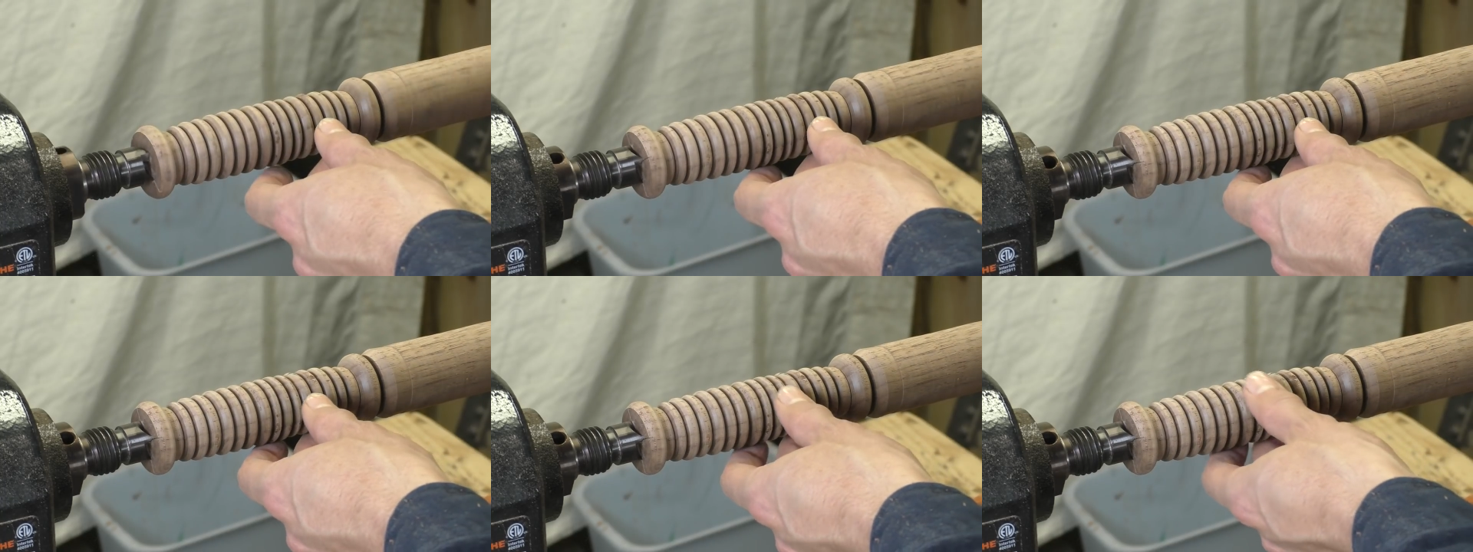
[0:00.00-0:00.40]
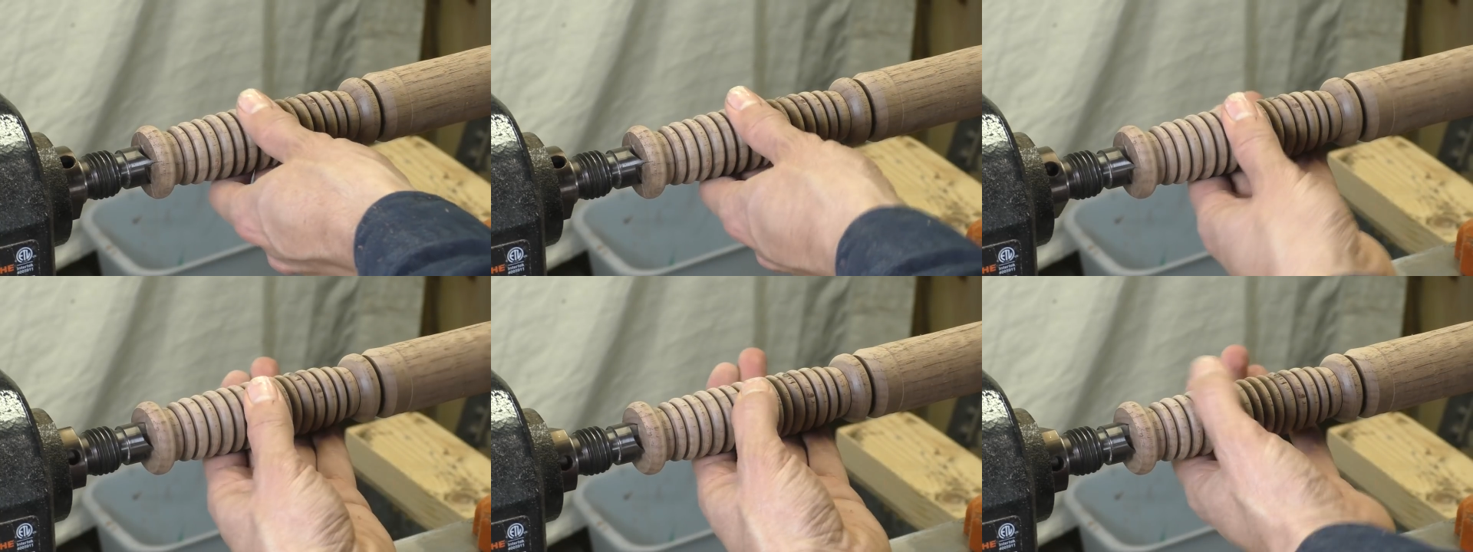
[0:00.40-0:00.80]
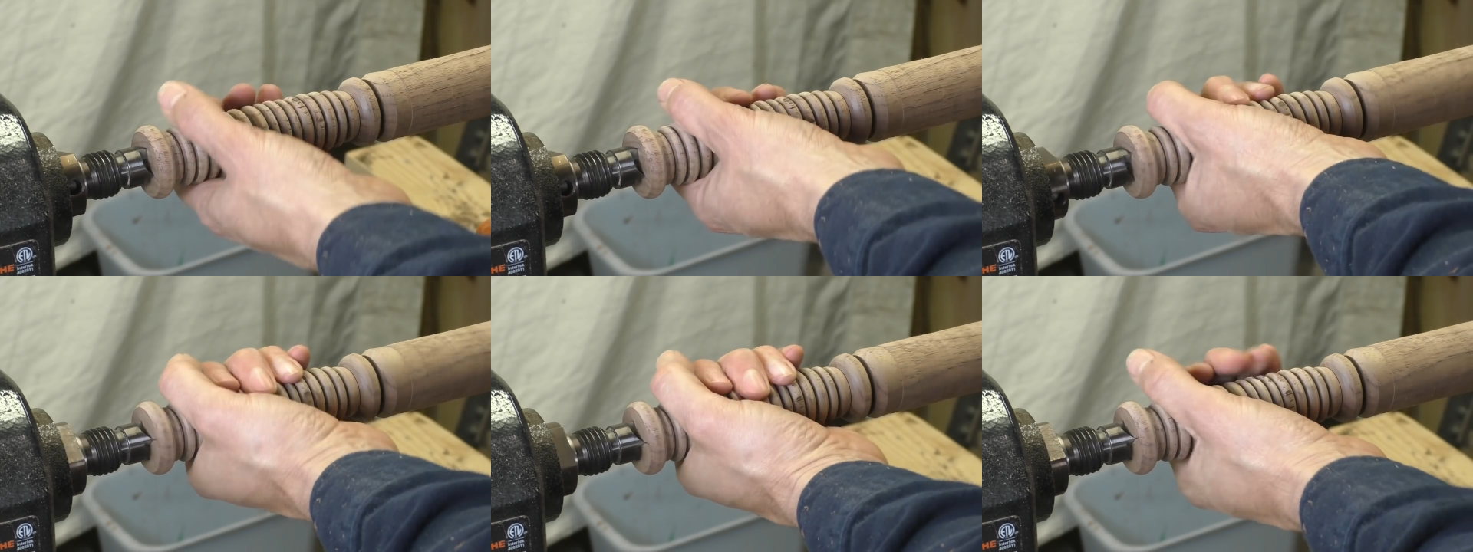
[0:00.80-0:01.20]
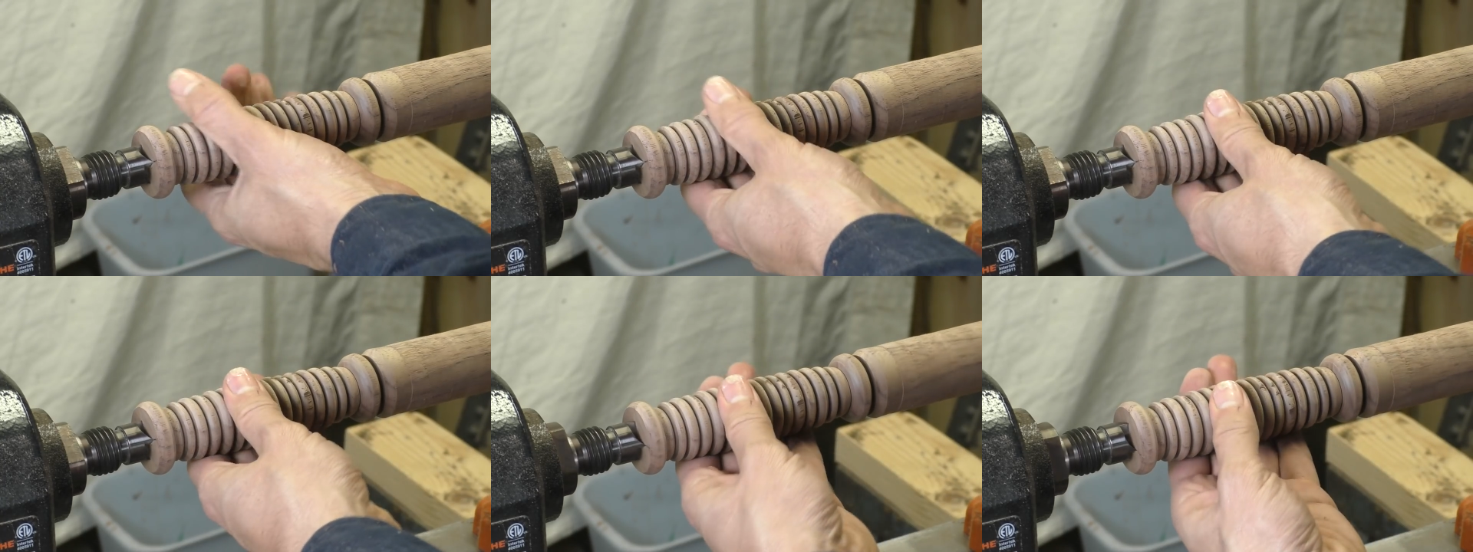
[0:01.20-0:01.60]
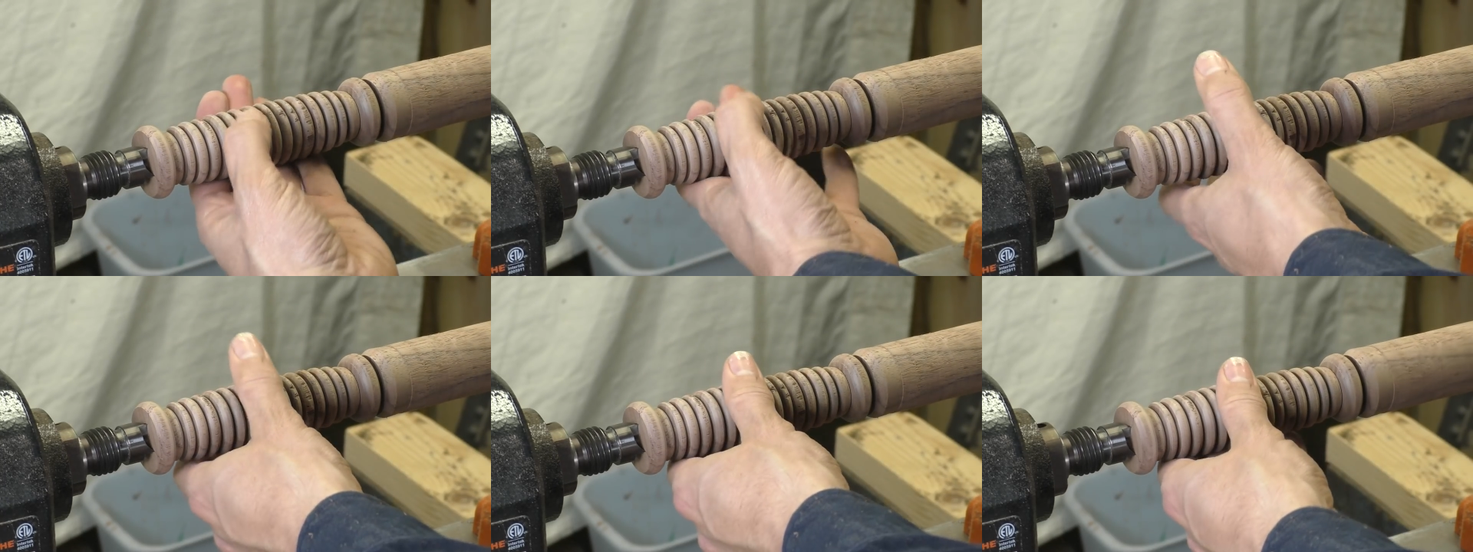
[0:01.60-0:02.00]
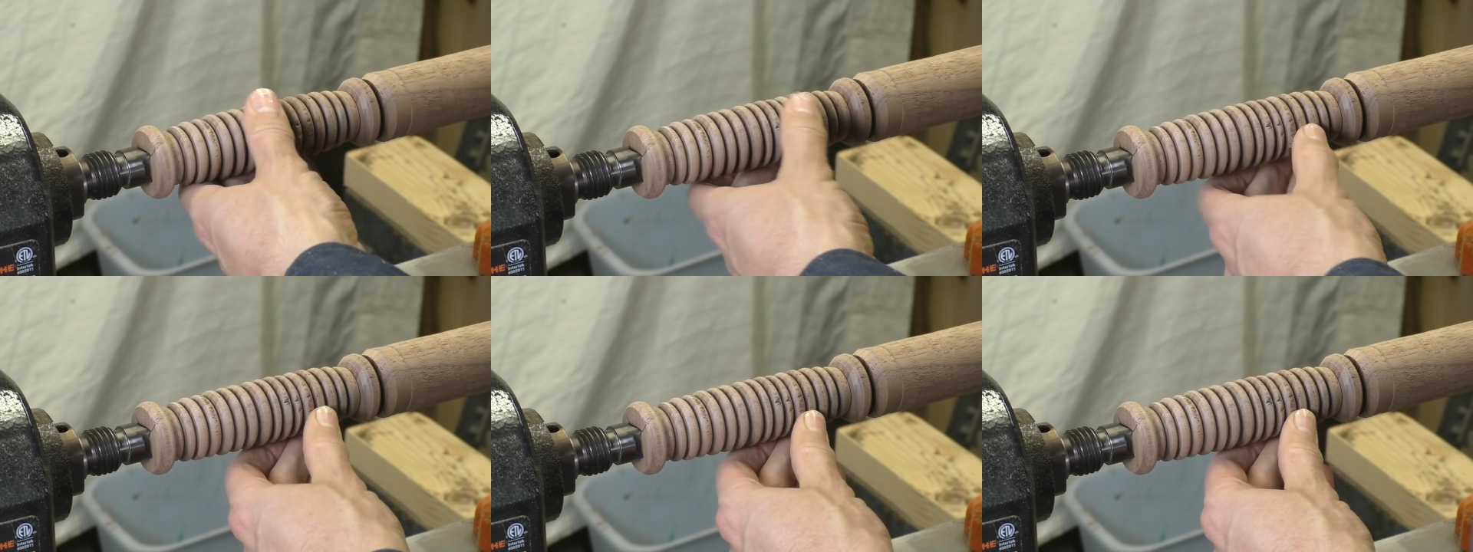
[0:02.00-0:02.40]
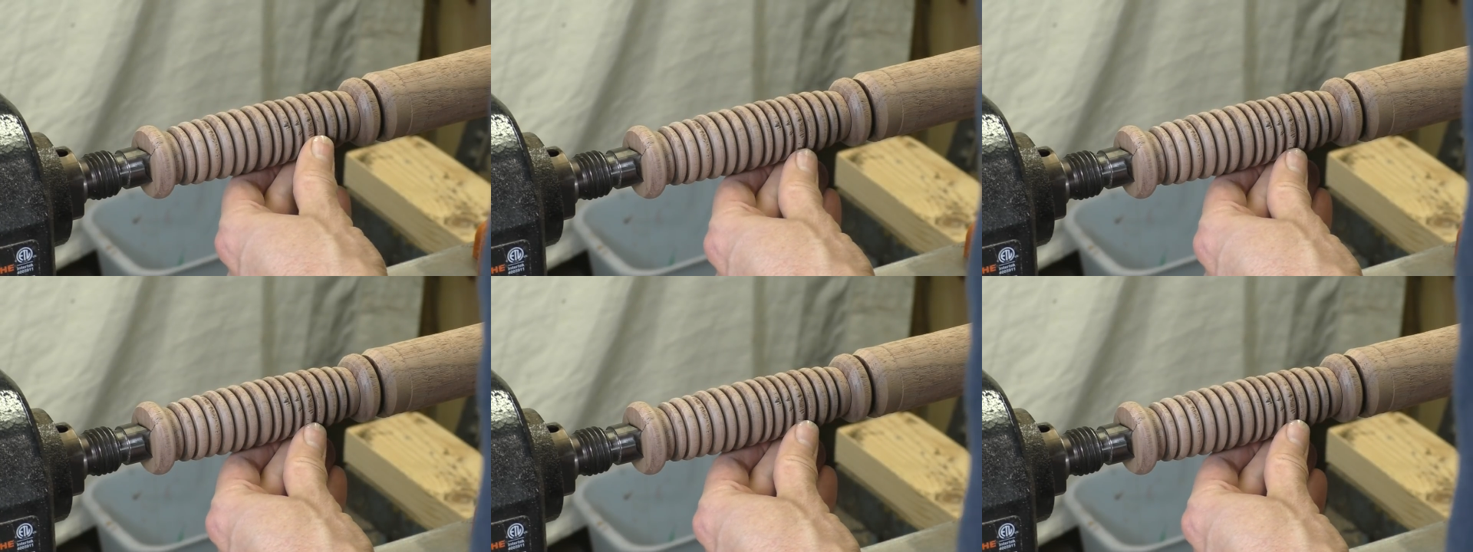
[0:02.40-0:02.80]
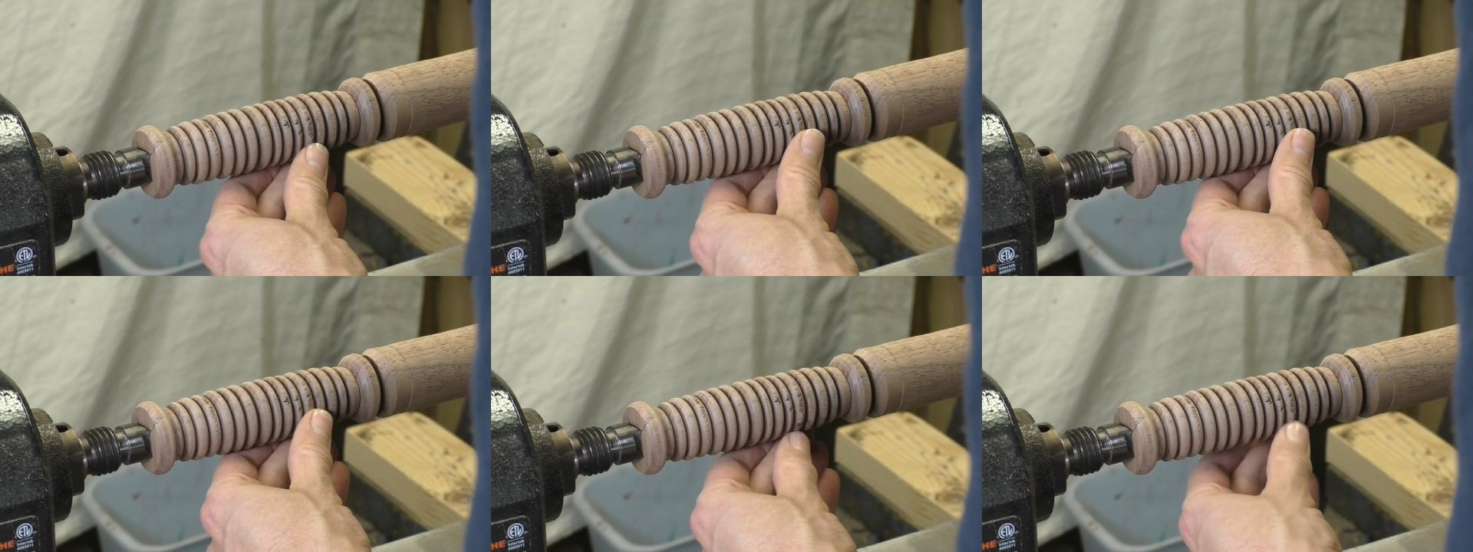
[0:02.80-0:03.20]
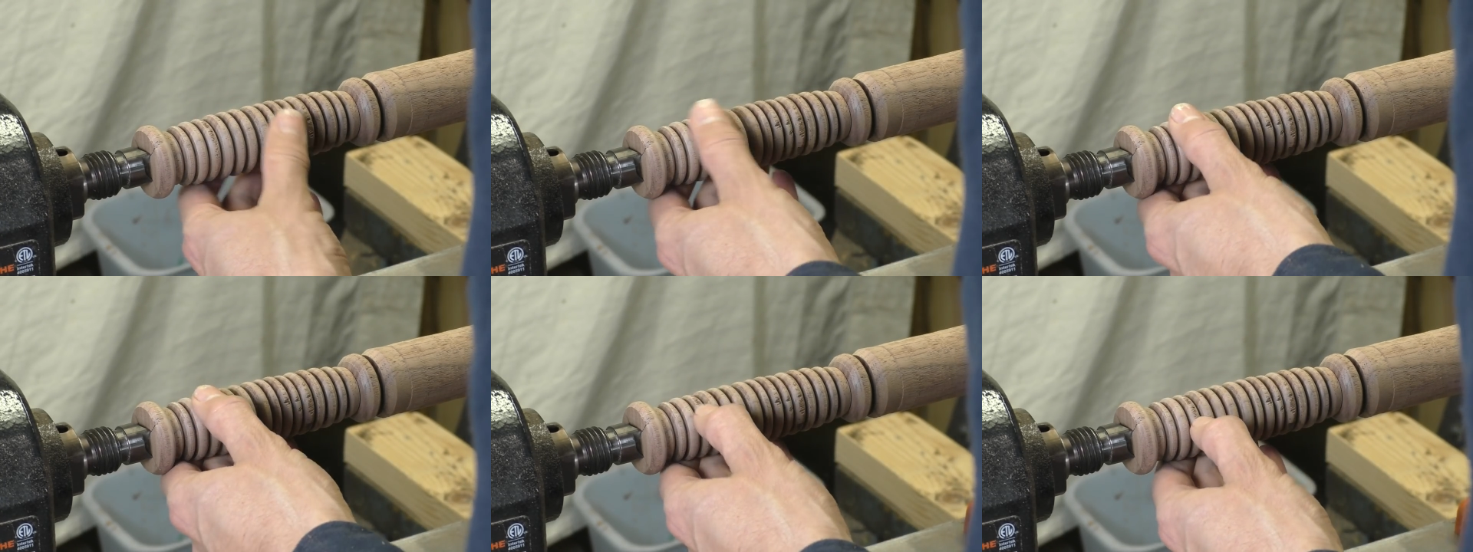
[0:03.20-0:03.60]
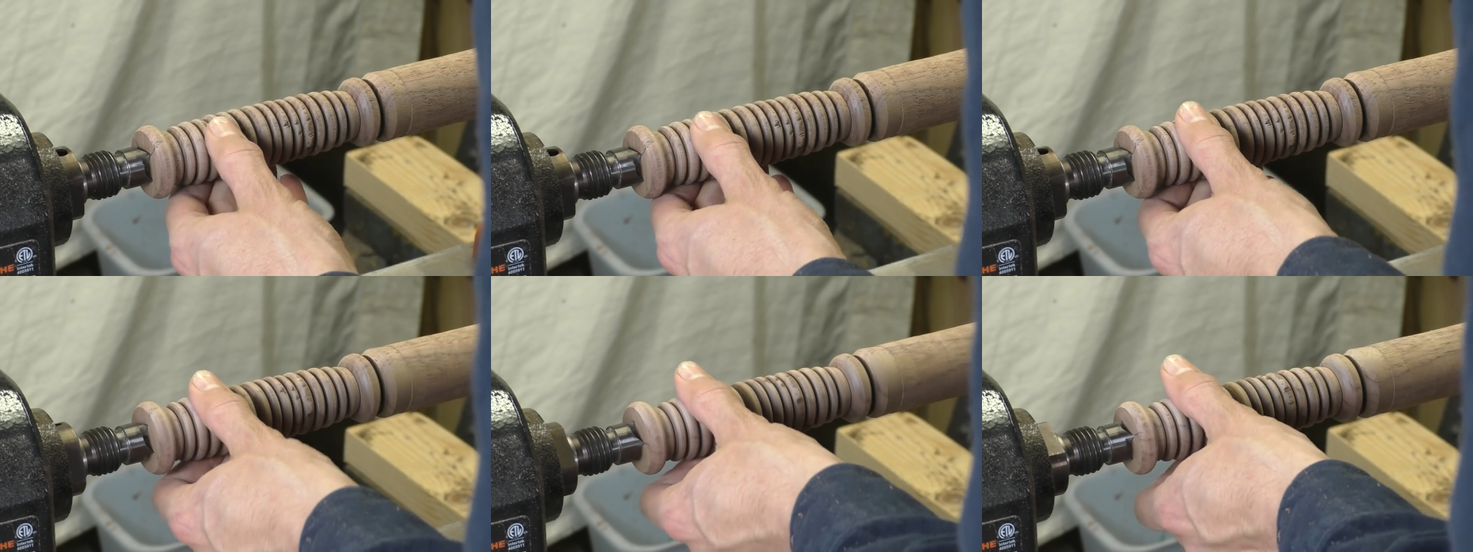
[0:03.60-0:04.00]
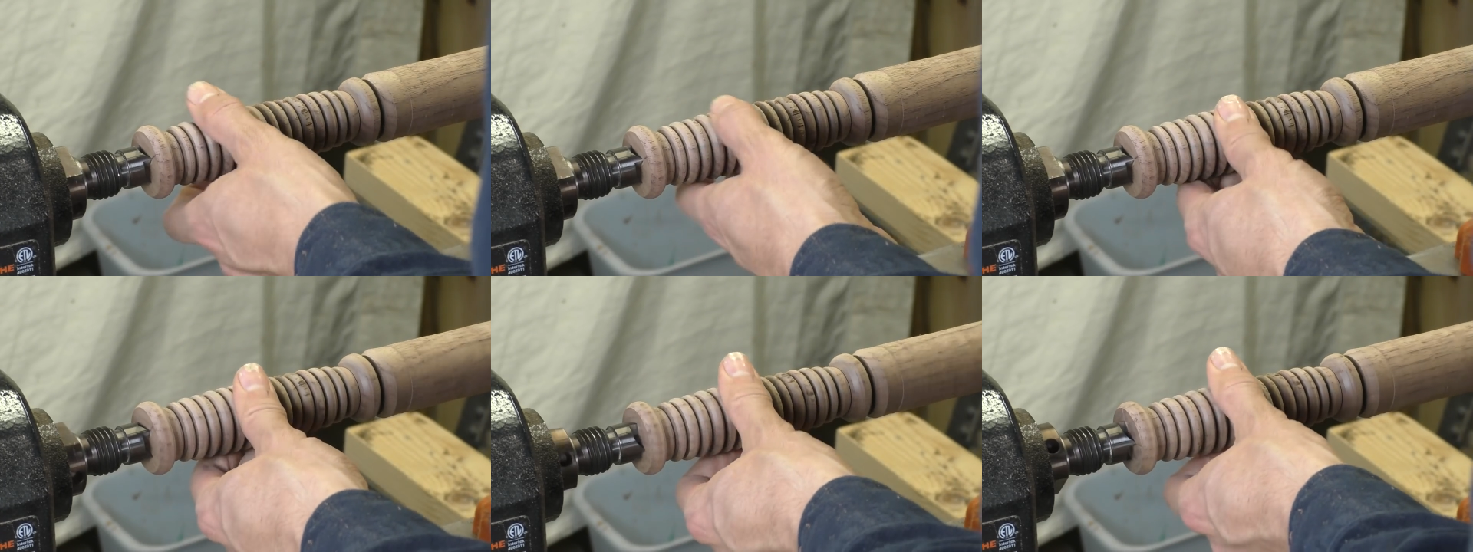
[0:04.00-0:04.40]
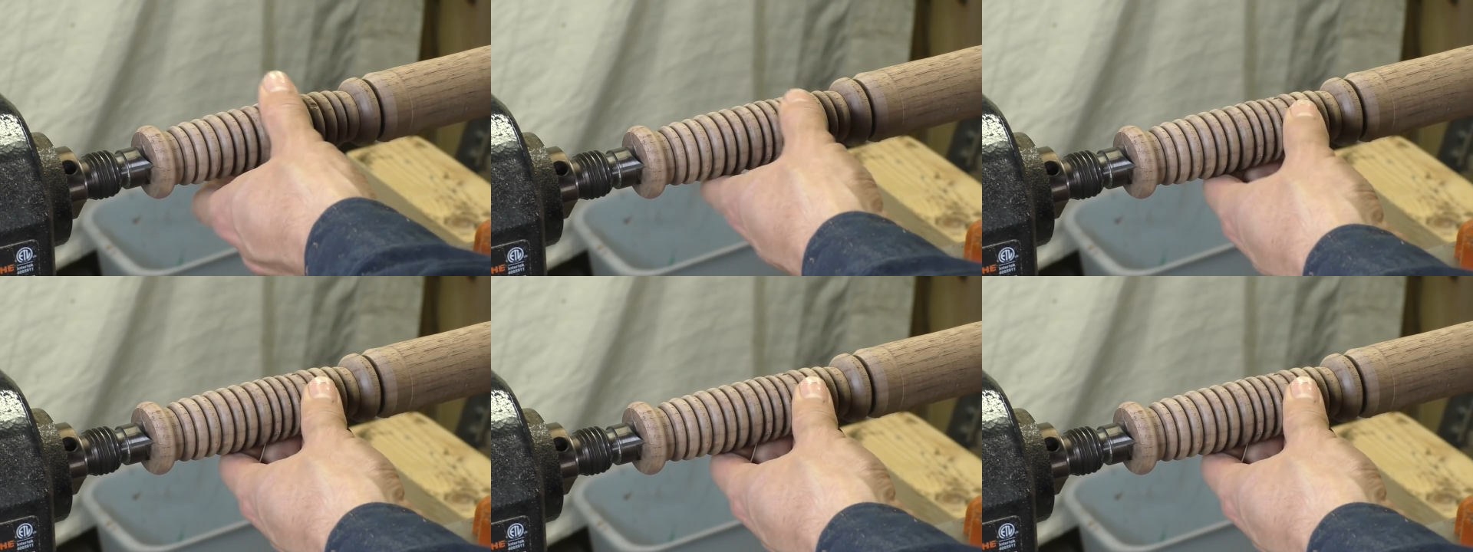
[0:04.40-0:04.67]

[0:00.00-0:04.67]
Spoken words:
No face is visible, so there are no lips to read.